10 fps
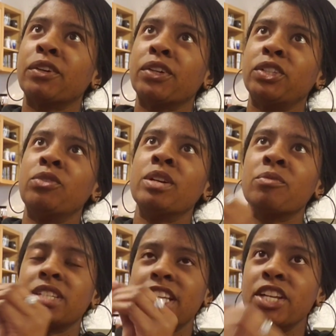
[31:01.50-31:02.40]
they were
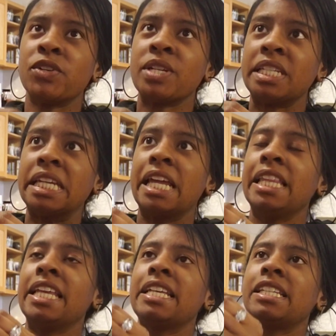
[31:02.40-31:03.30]
doing was interested
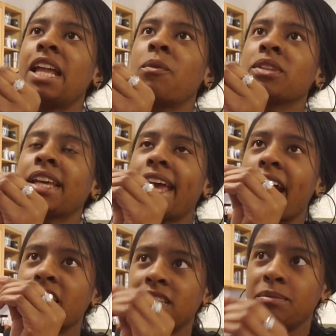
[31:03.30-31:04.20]
in this. It was, like,
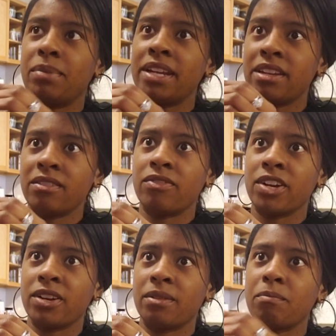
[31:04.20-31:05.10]
actually
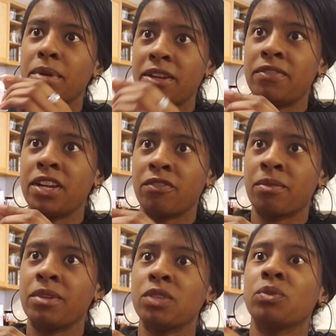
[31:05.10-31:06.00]
benefiting
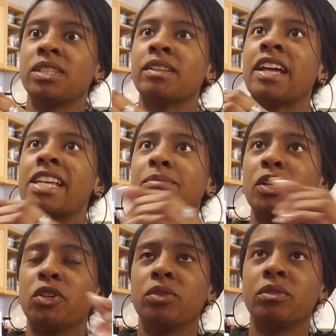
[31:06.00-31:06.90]
from this would sometimes
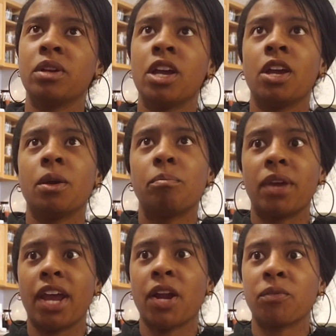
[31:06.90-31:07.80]
be
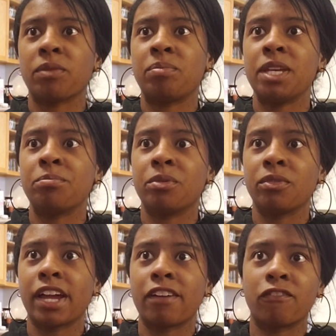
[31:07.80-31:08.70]
paired with
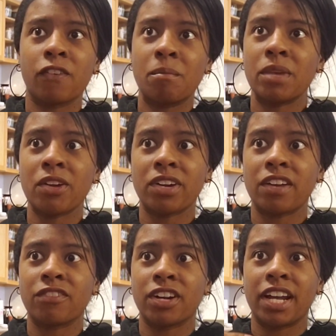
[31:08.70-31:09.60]
people, like, for me or
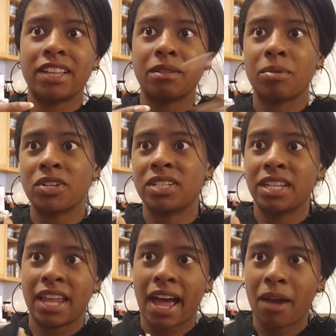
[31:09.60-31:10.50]
whatever, and the
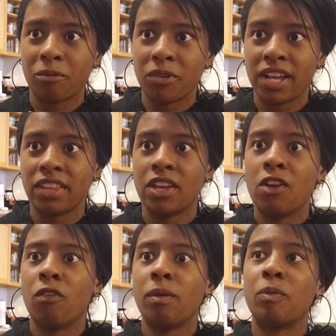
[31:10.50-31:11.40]
person that I'm with
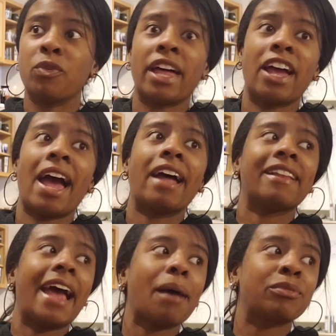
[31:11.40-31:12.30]
people that
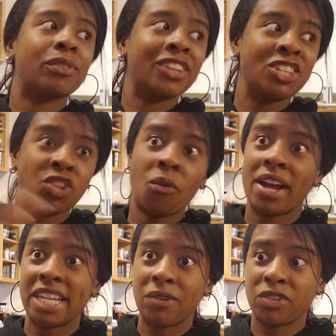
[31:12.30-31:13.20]
had absolutely no
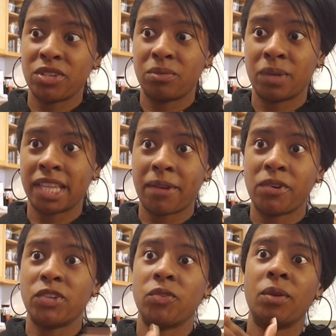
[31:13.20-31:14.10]
idea what they
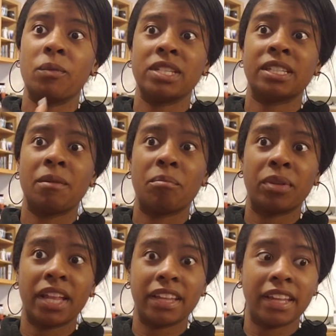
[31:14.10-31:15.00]
were doing, was
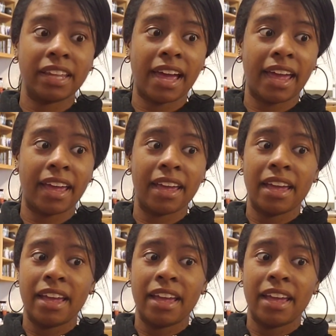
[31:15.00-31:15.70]
completely, like,